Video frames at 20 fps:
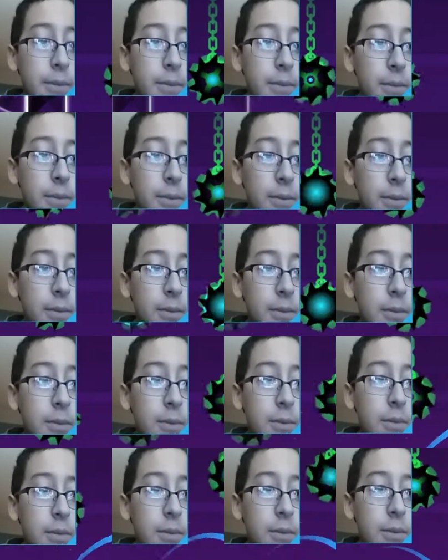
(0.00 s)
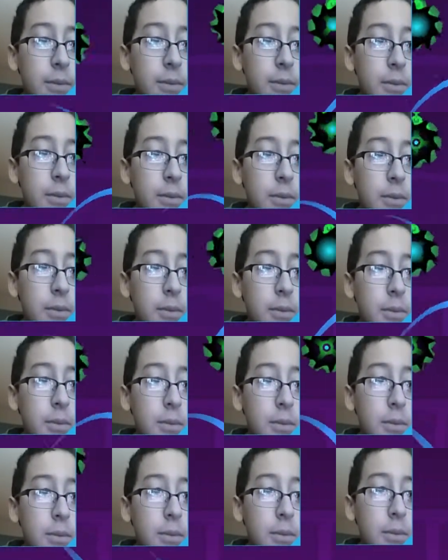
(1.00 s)

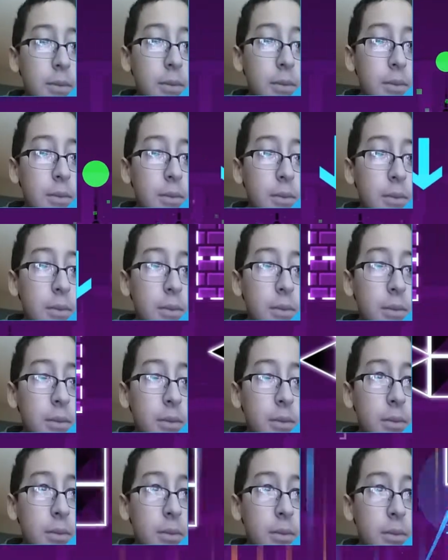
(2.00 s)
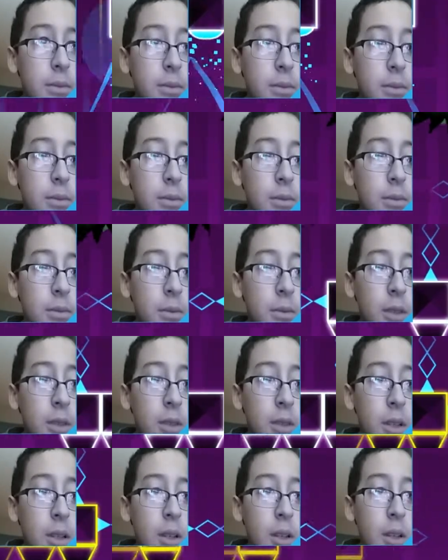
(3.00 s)
(silence)